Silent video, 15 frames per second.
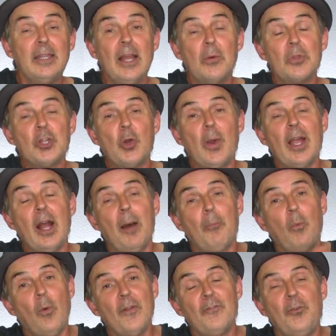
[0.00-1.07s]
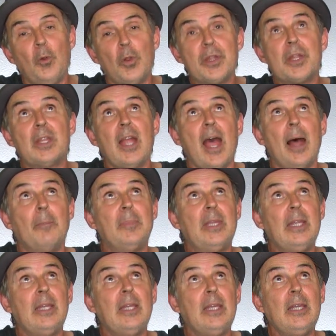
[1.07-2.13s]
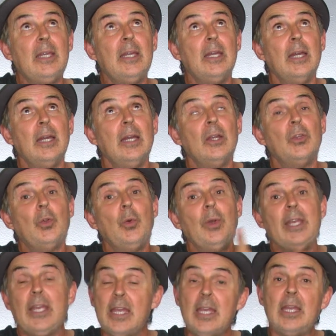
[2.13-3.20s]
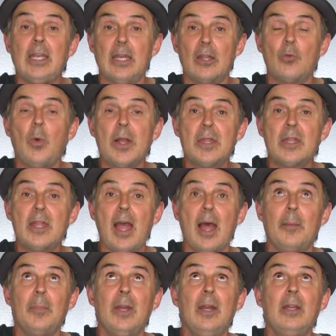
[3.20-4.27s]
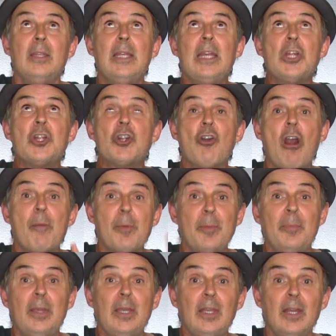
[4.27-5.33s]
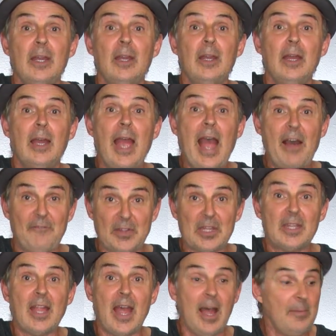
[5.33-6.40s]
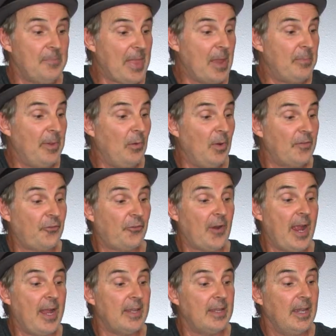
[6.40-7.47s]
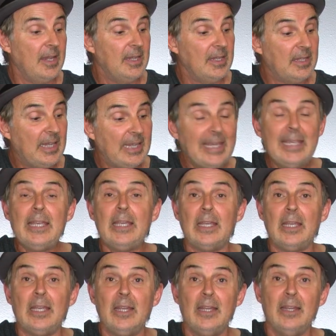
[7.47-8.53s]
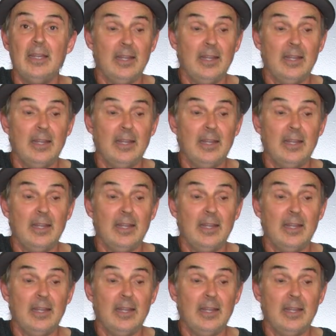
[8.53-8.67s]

Now it's going up one full step. D to E is one step. D sharp would be half a step. That'd be one fret to E.